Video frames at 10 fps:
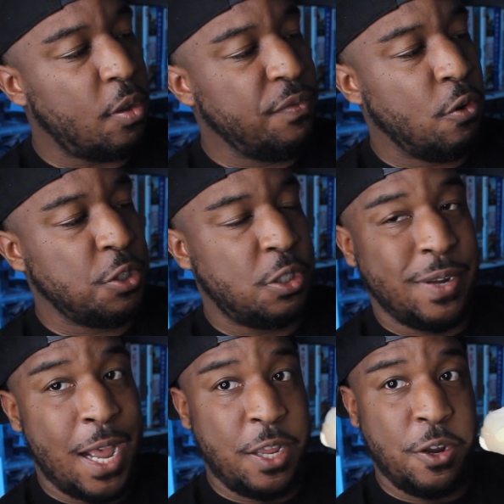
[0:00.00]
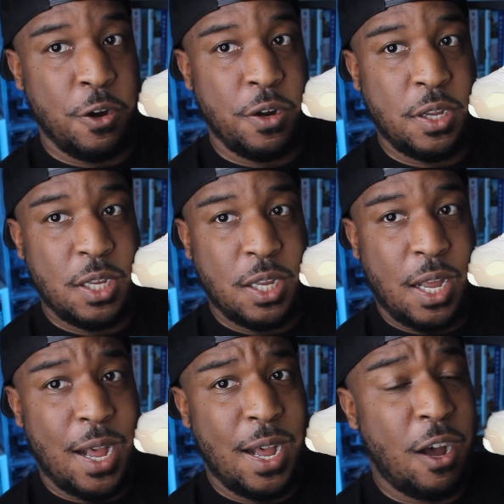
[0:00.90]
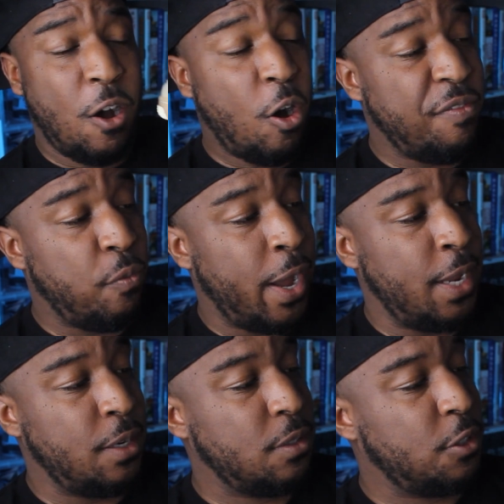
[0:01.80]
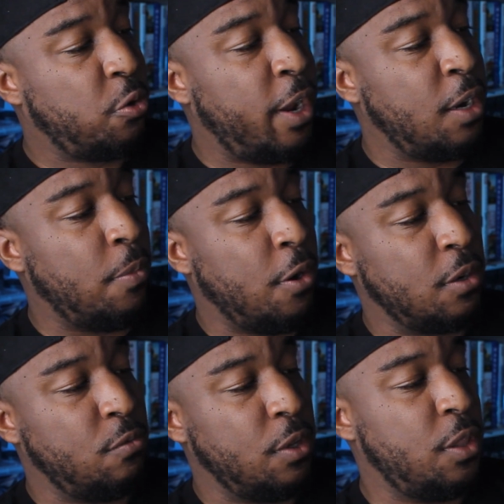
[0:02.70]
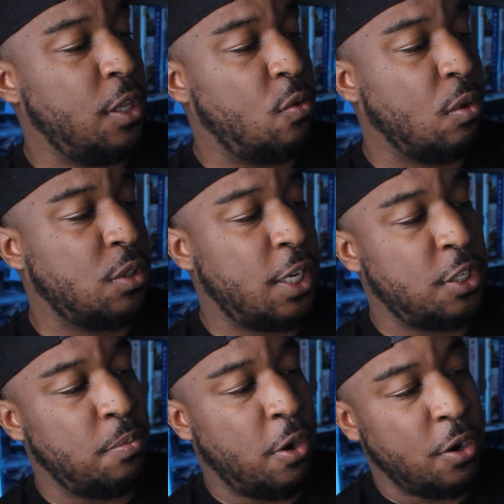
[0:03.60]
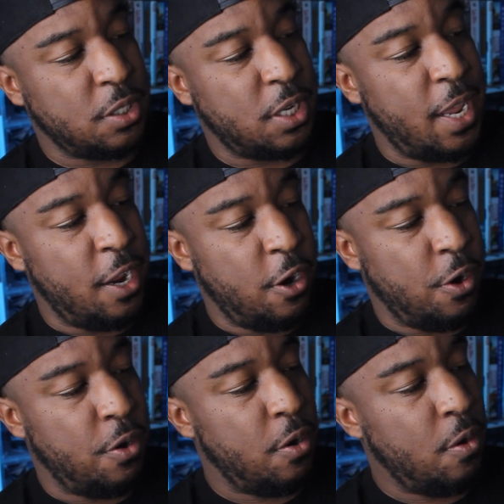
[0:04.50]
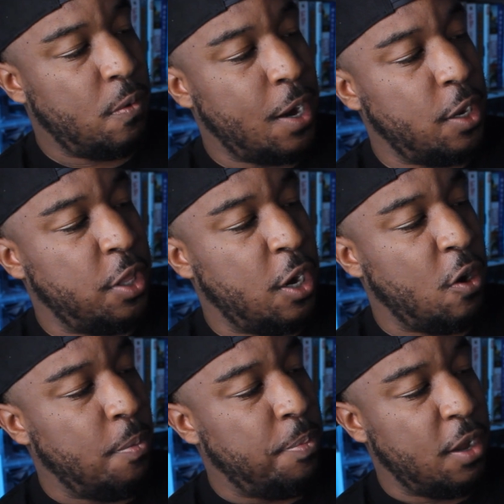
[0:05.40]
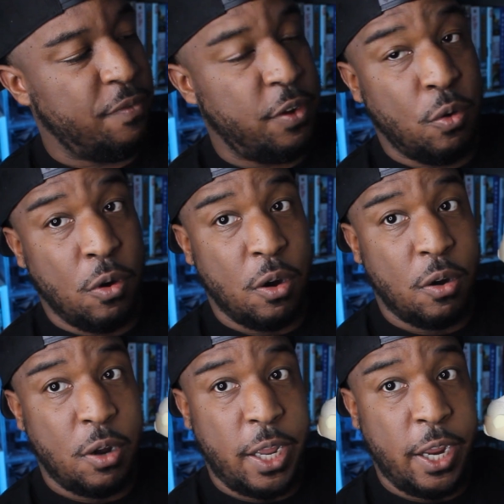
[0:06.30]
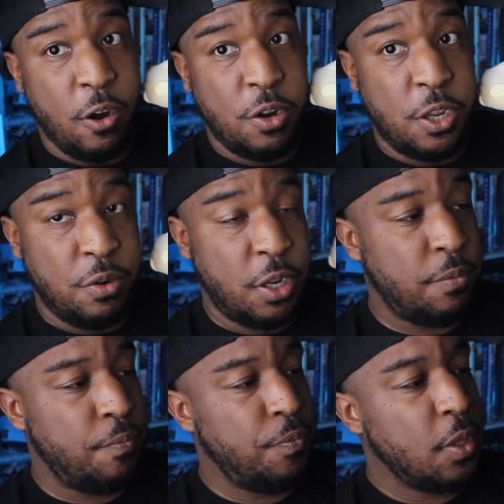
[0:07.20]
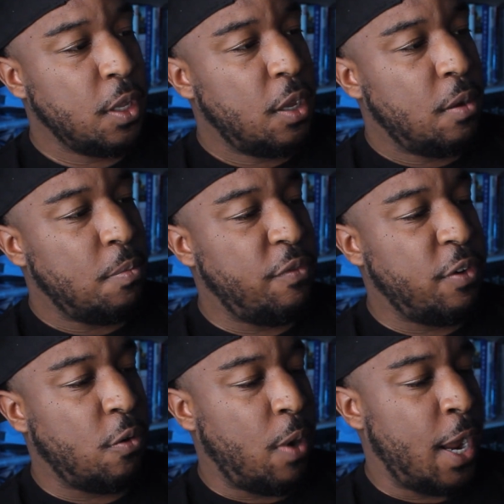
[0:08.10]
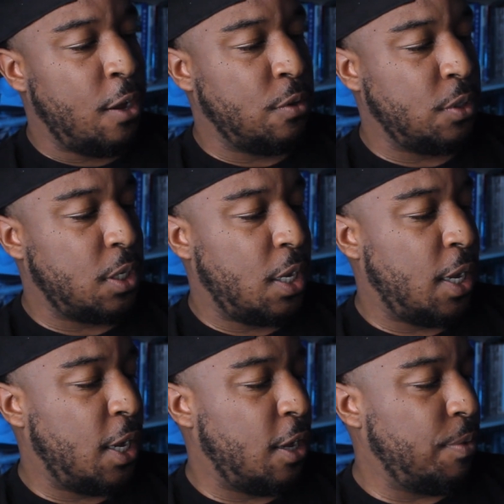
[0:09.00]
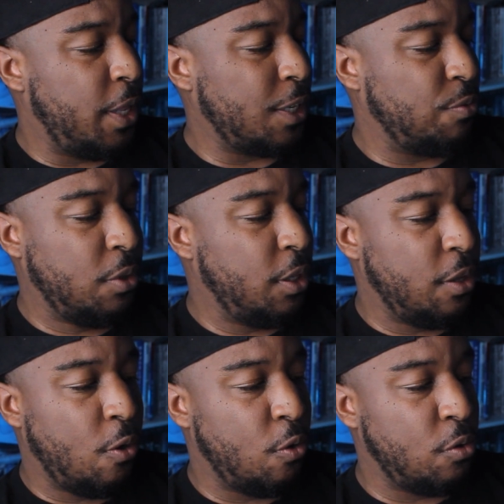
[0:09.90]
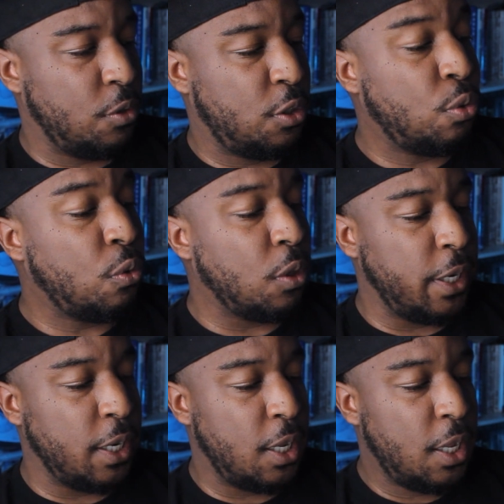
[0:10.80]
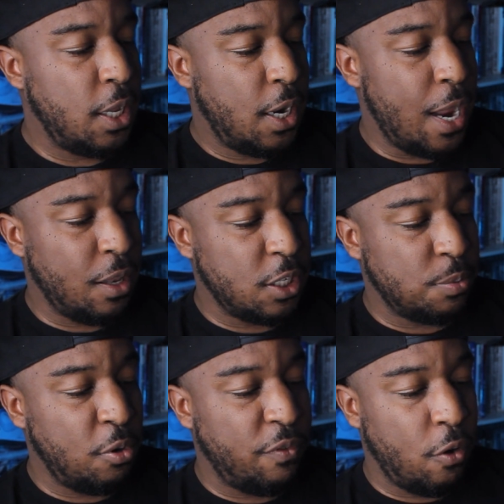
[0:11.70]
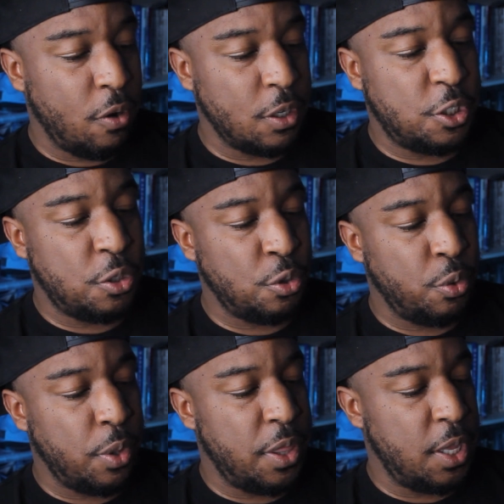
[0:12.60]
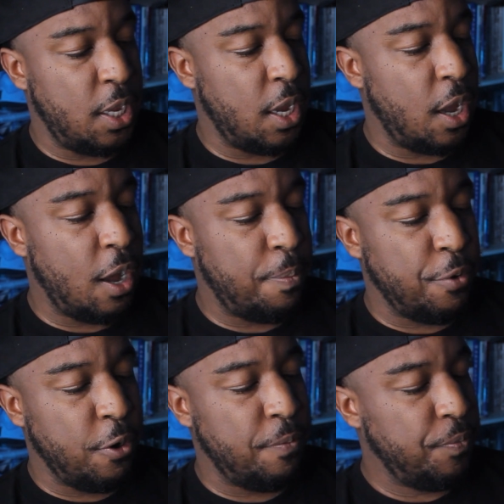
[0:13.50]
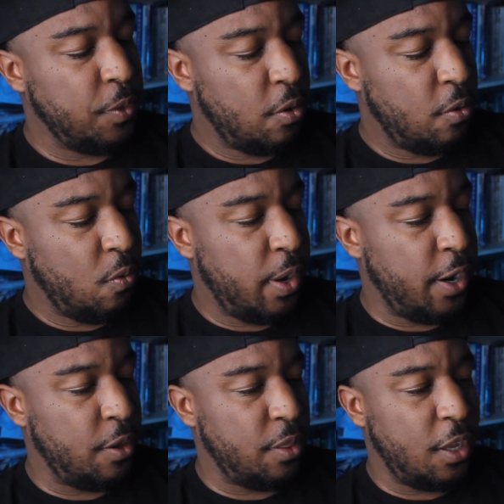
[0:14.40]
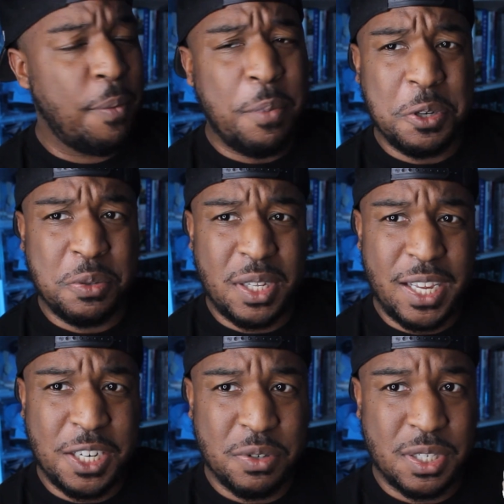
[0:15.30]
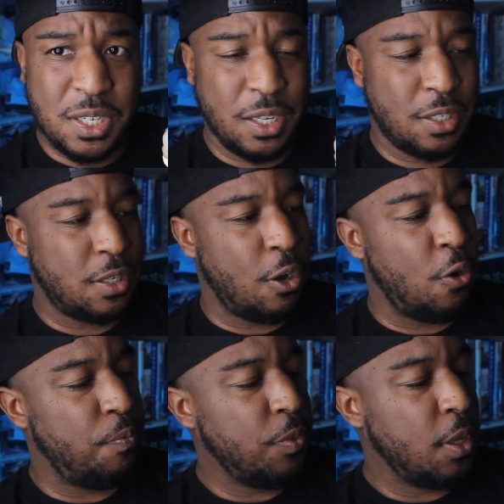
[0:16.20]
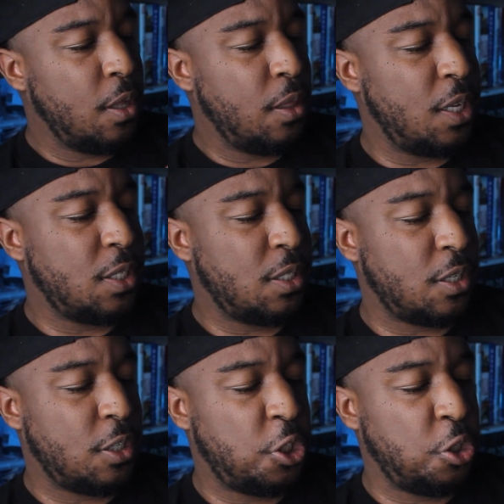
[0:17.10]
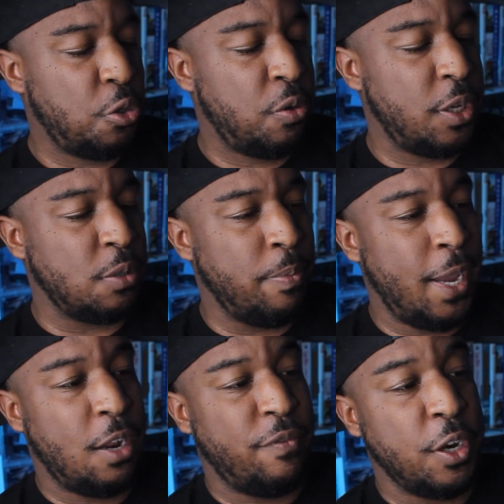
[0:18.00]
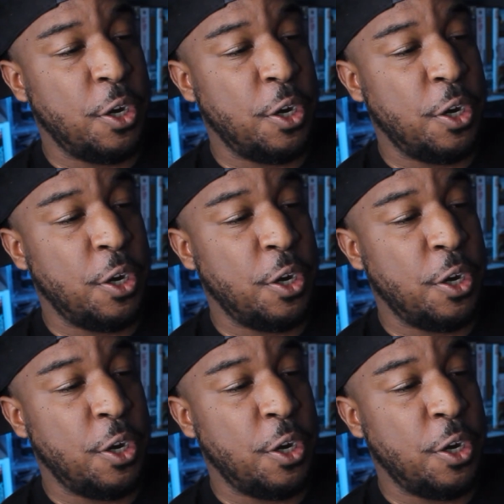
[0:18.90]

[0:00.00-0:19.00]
of course, you've got your off-white trademark with the quotation marks Air right there above your Air unit. Moving around, and that's really the whole tooling. Now let's move on to the upper, where the upper is really interesting. So this shoe is made of a